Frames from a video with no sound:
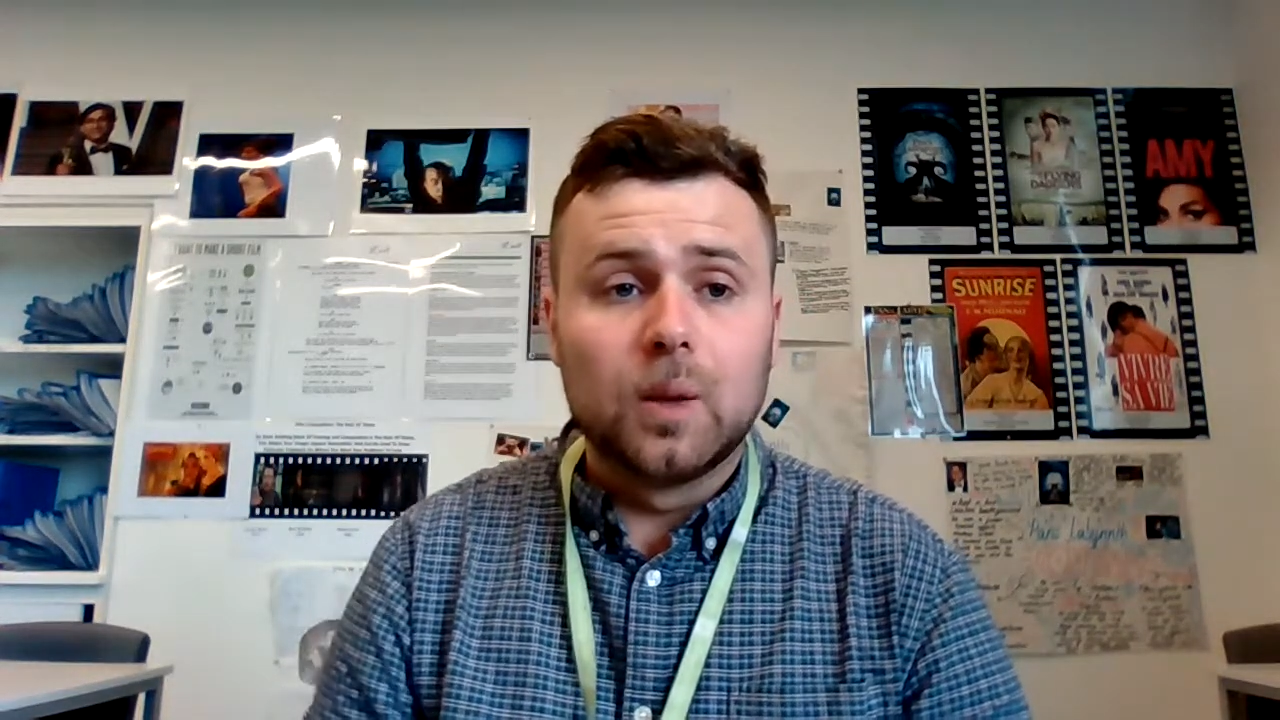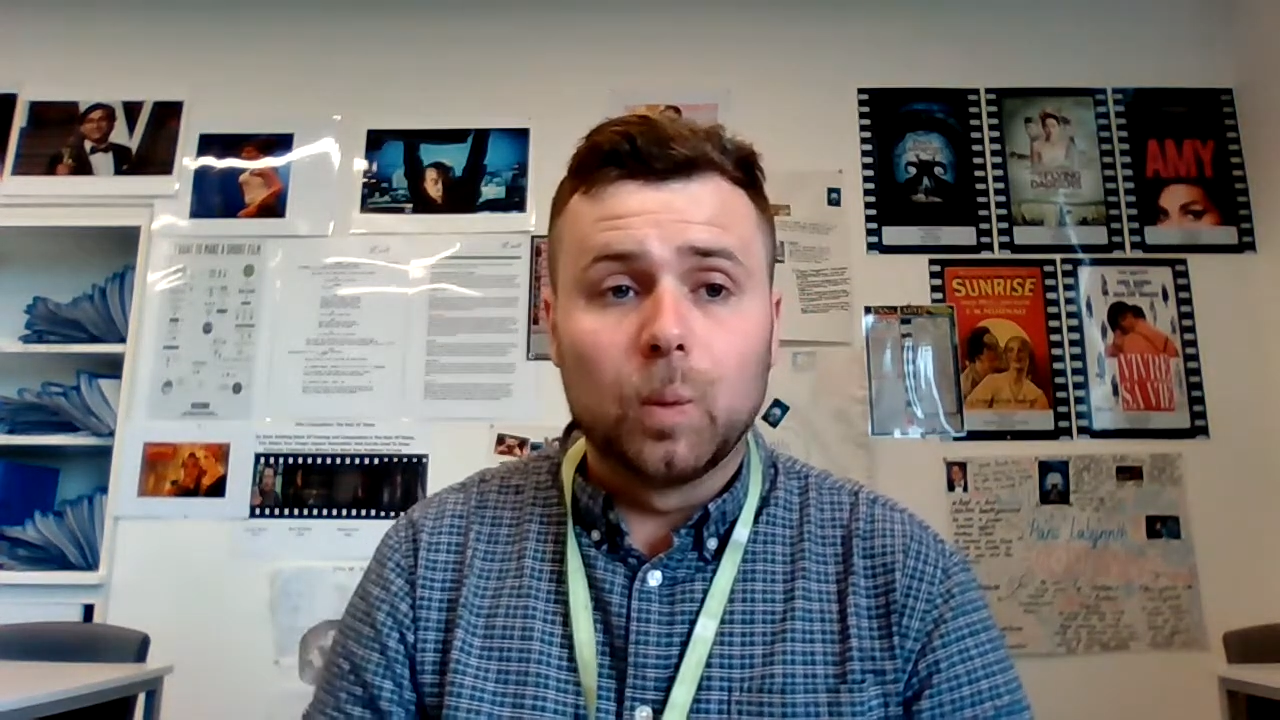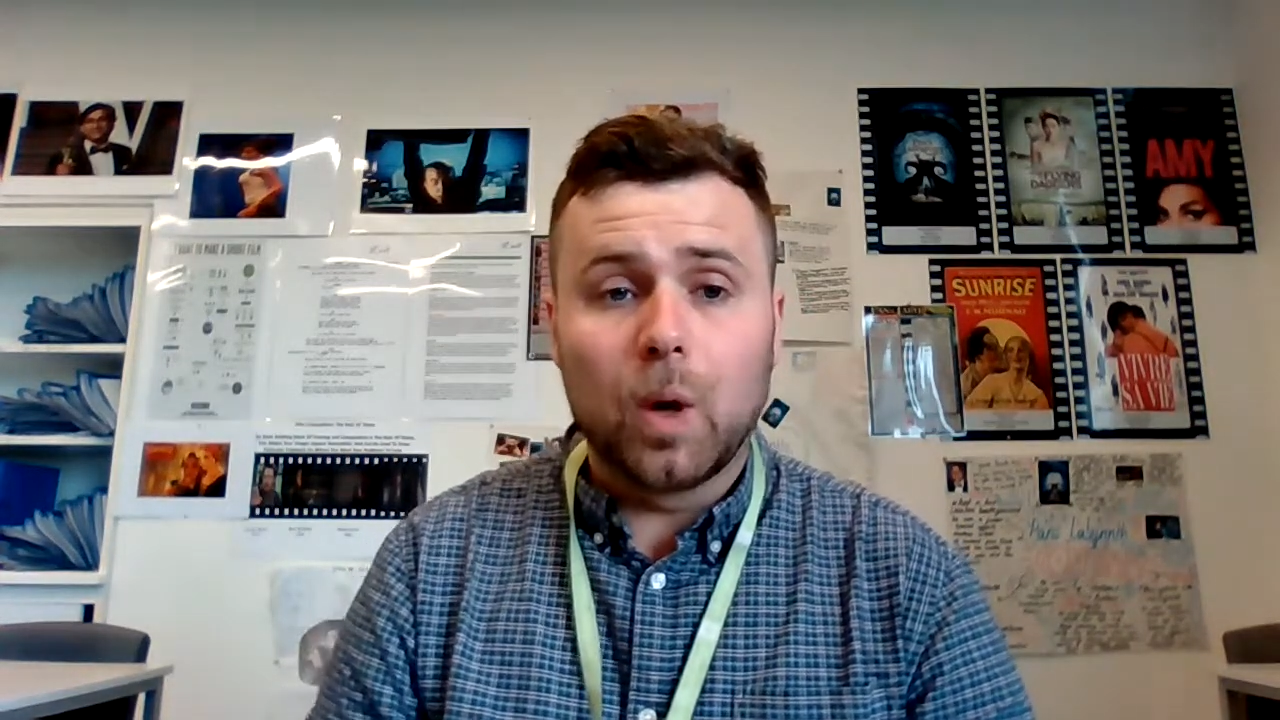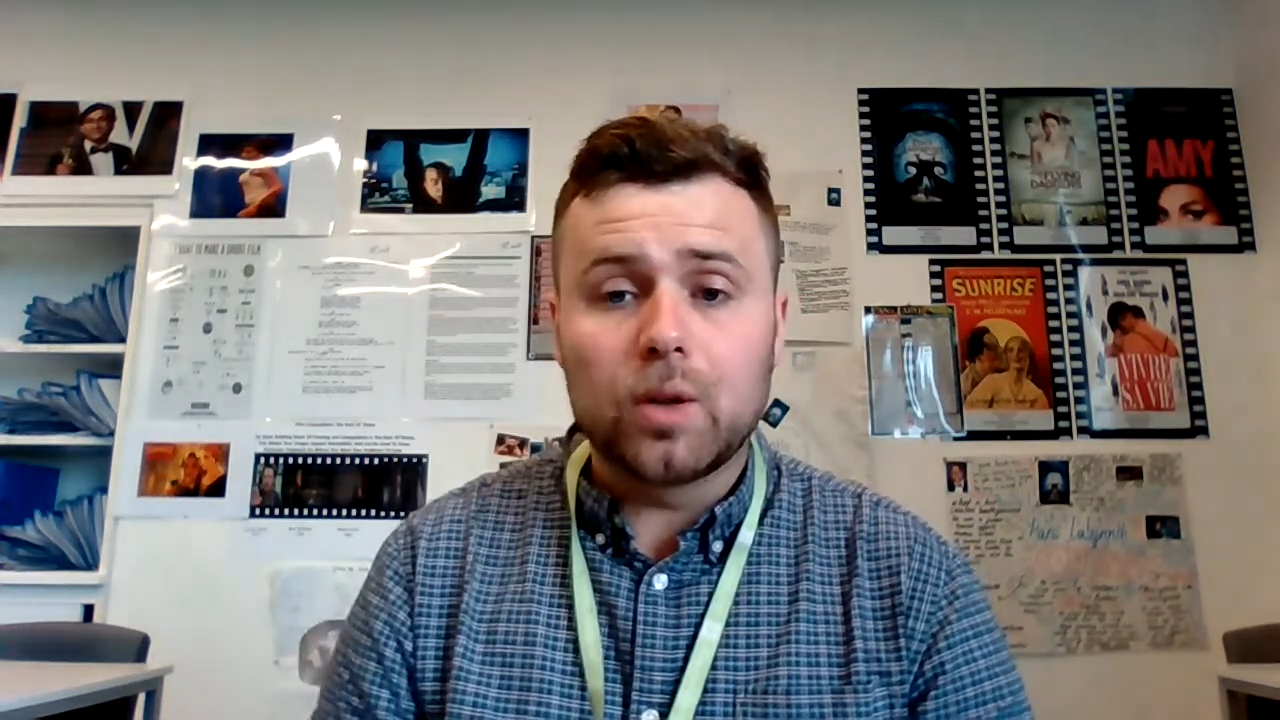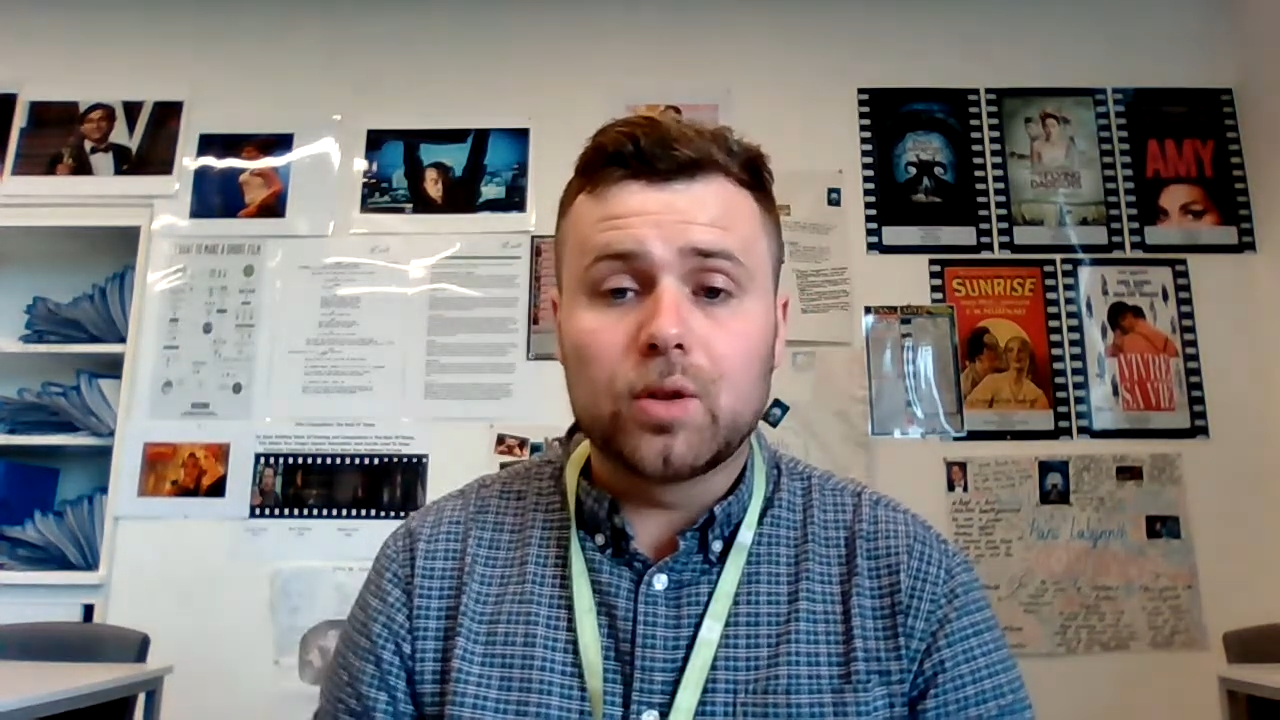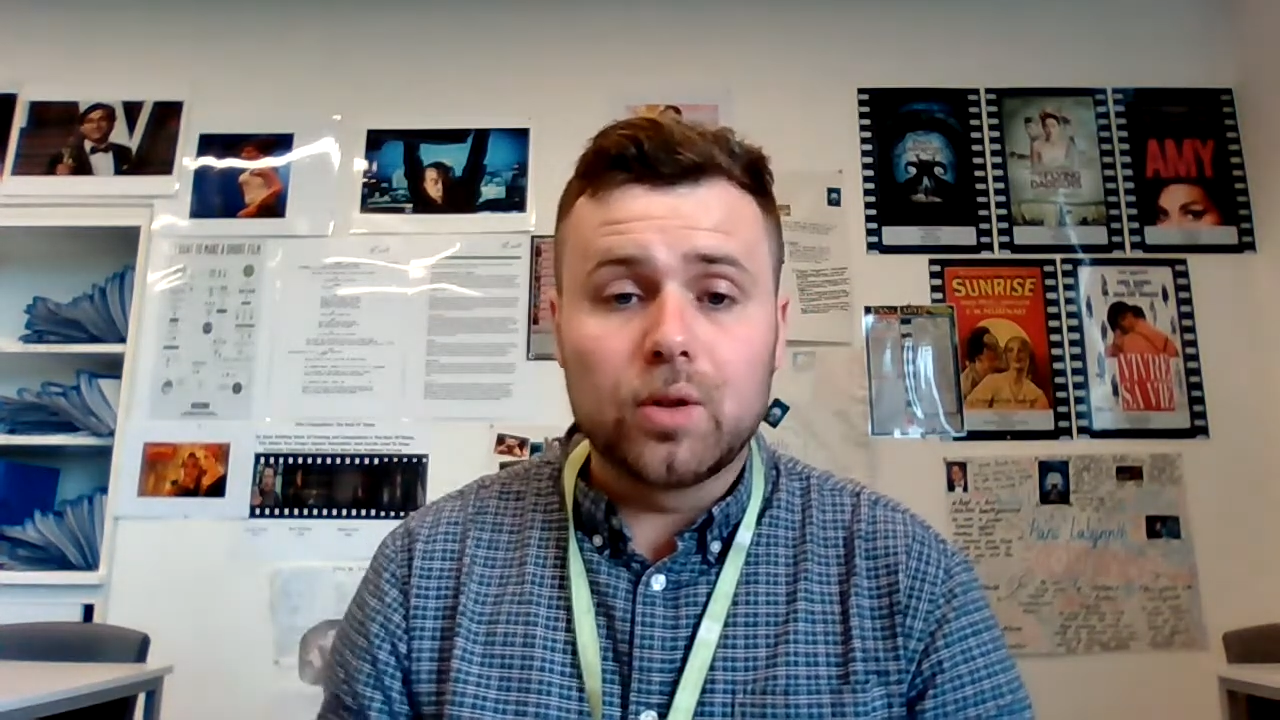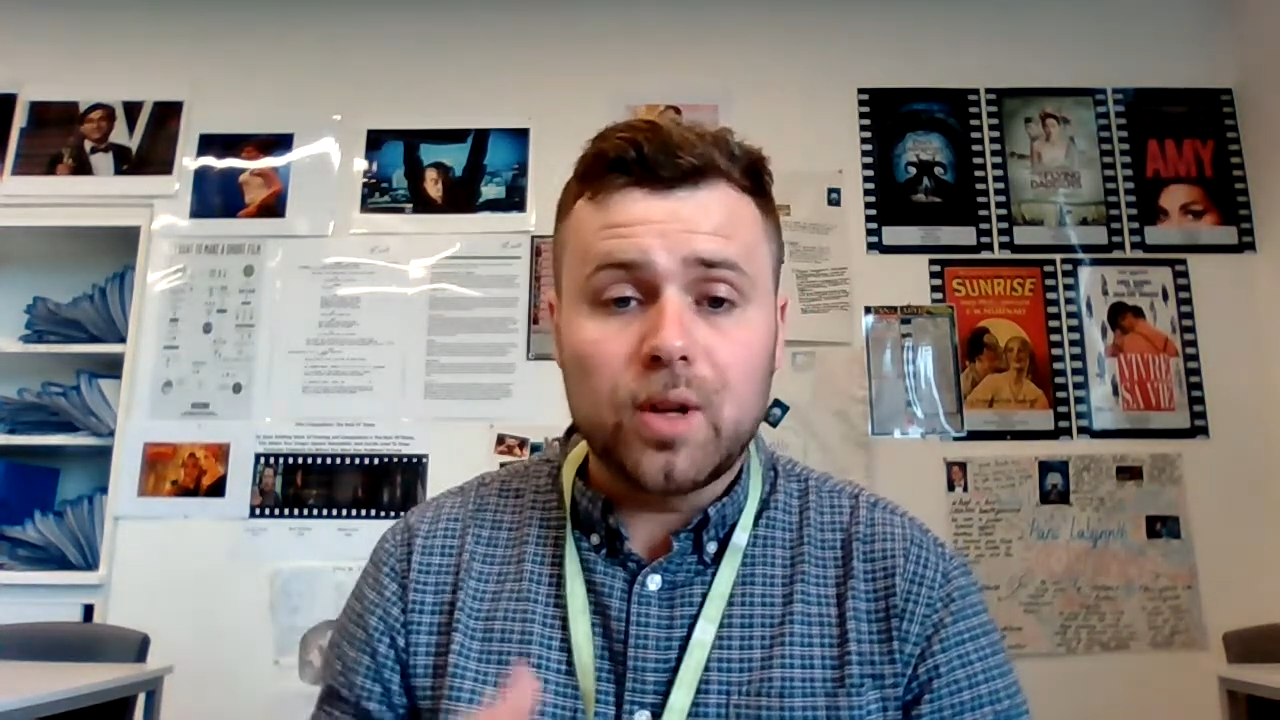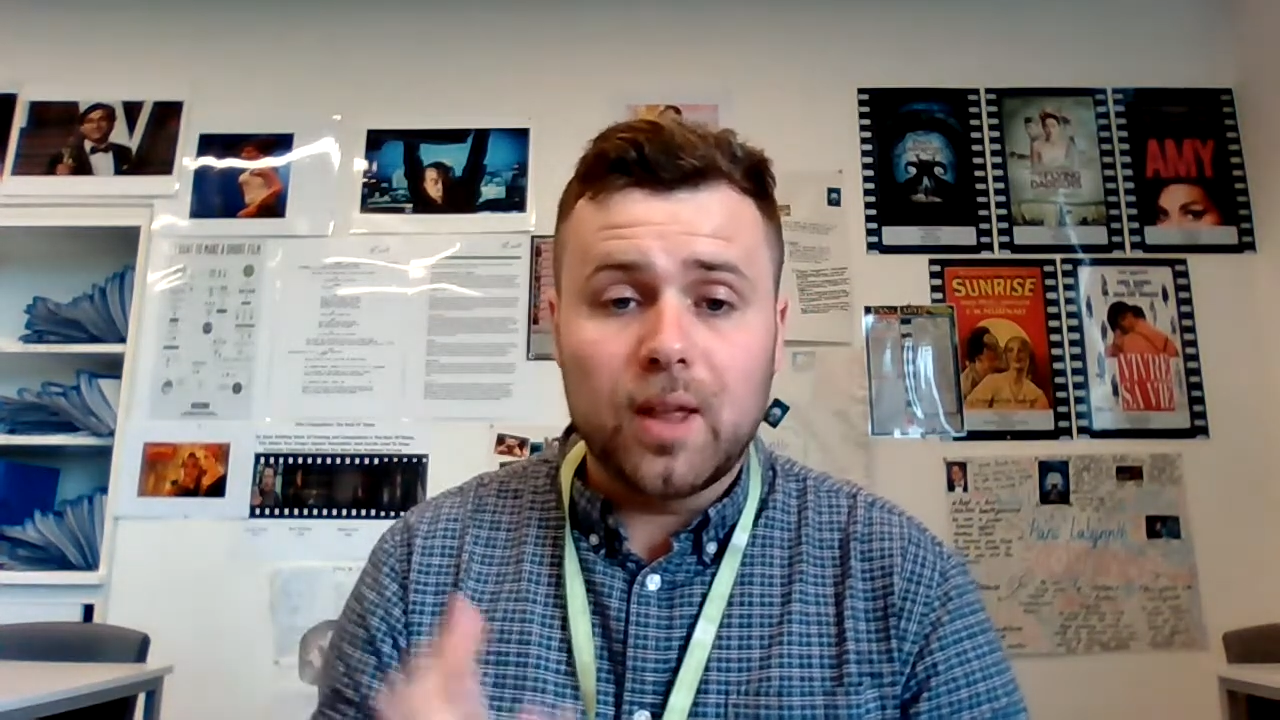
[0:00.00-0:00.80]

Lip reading: What does